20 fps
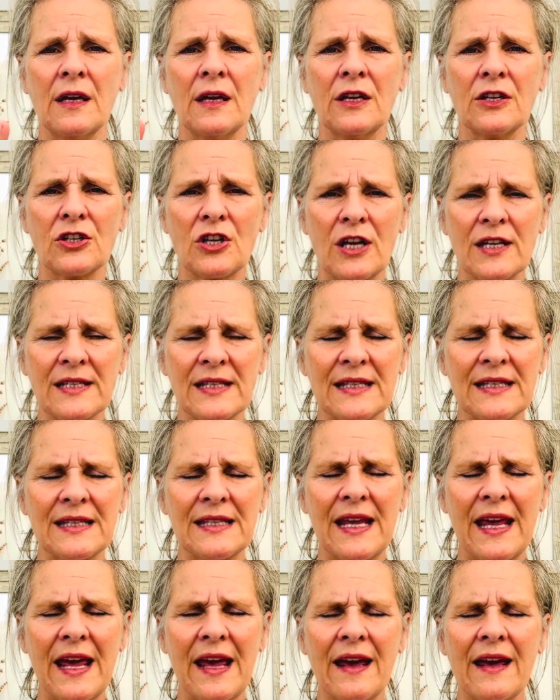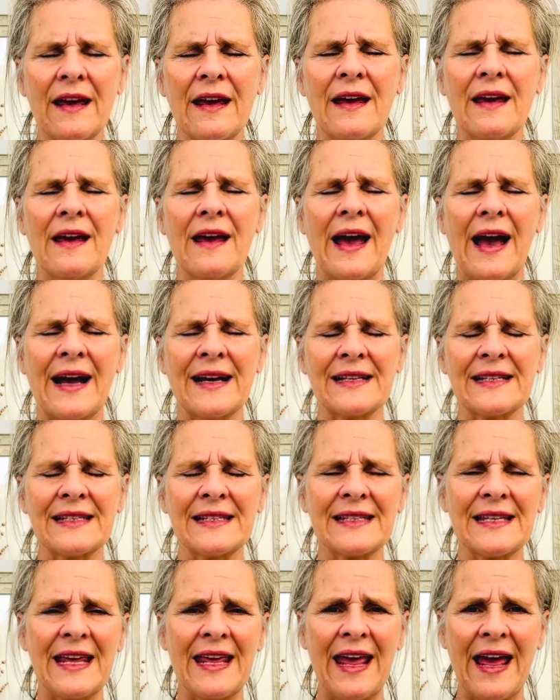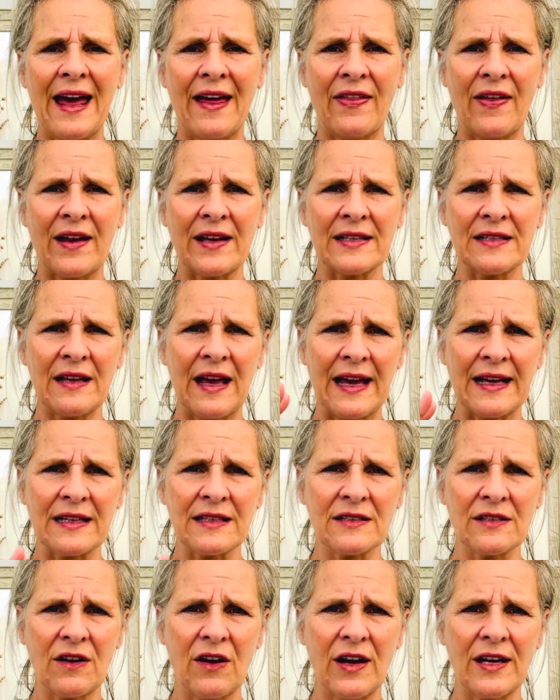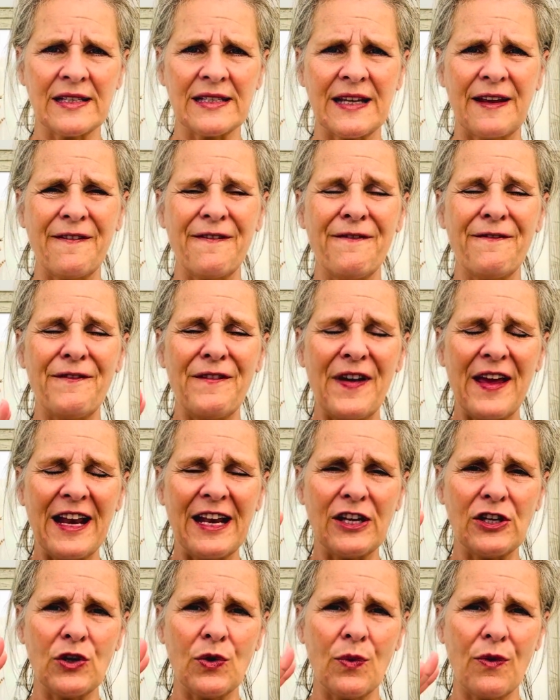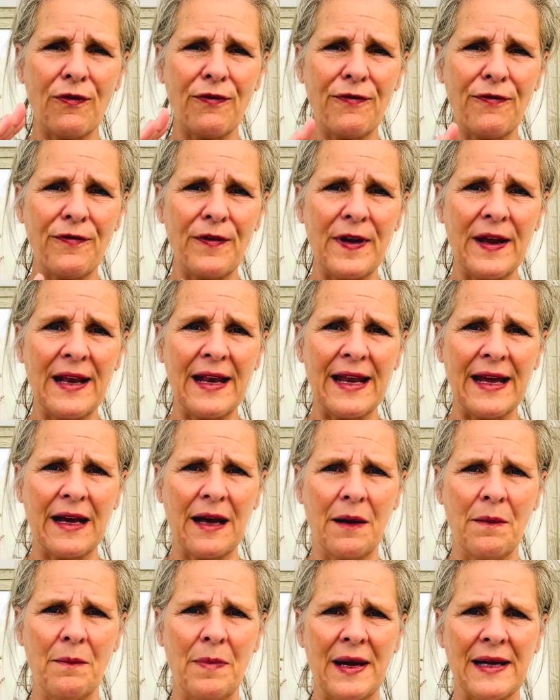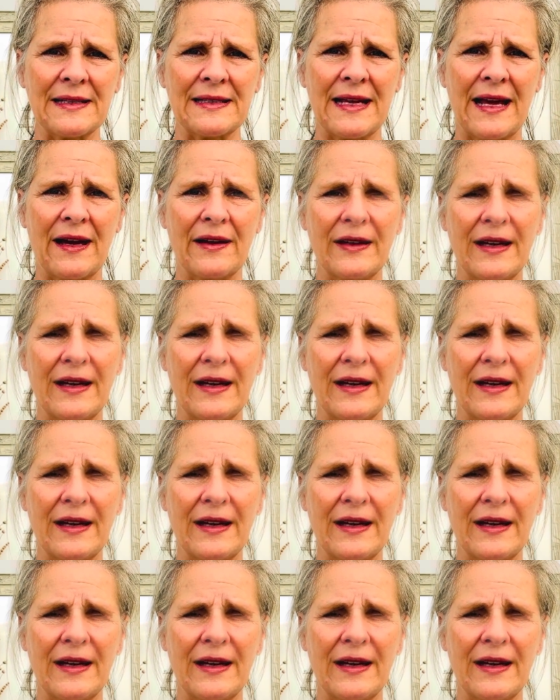Just sit and see how that anxiety, feel it. You will feel it come back down.